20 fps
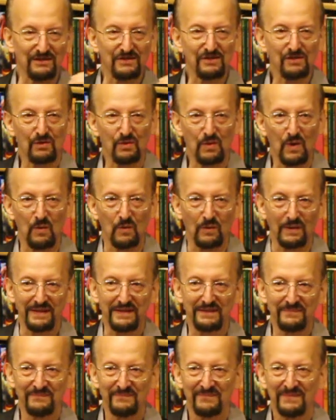it's
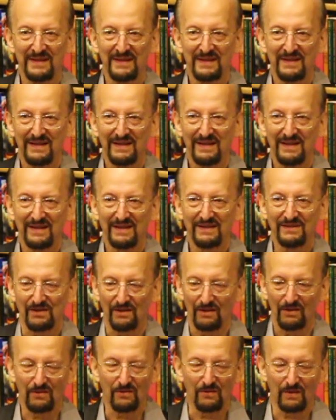Crowley.
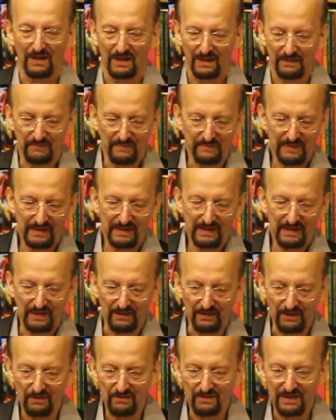So I made a little
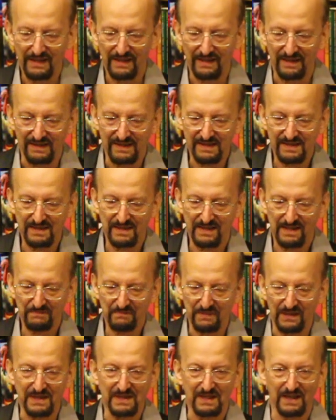note here,
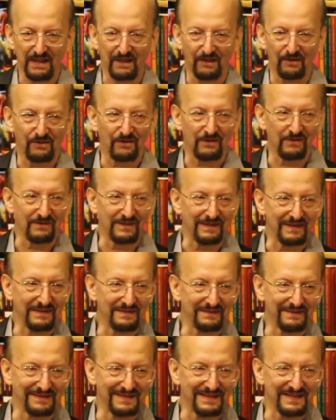start by saying Crowley
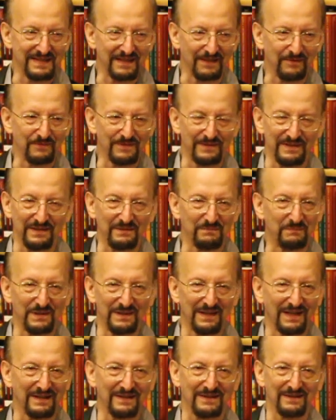and stick with it,
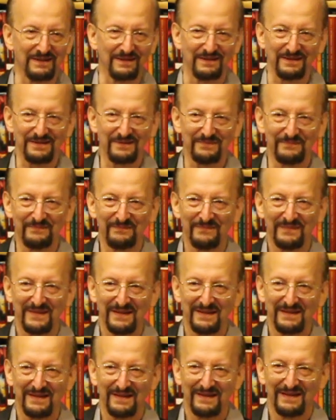but I
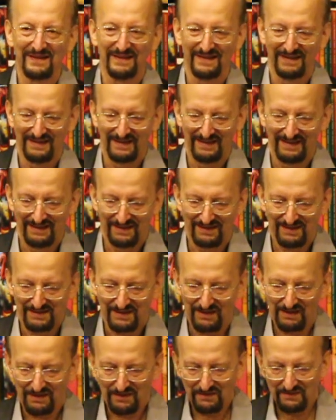can't.
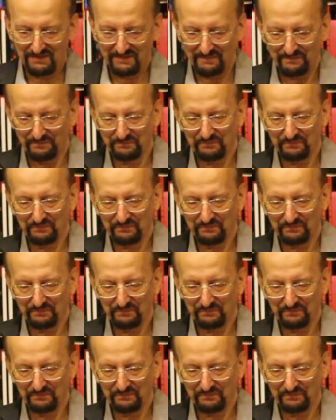So